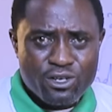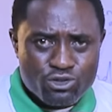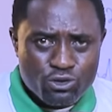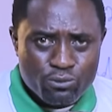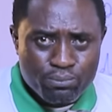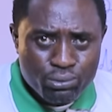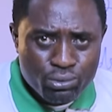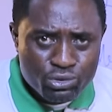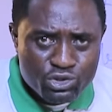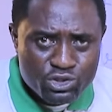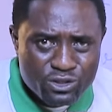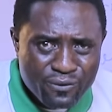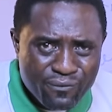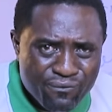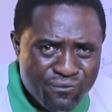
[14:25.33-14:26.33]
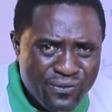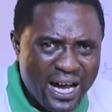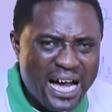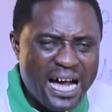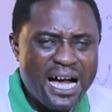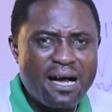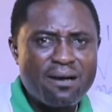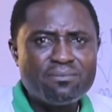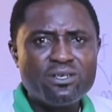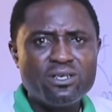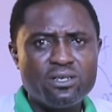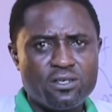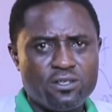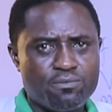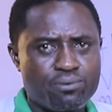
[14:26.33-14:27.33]
to boost
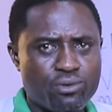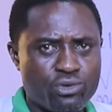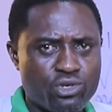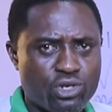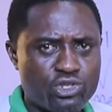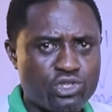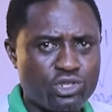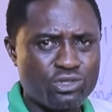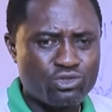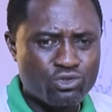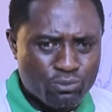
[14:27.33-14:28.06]
farm production,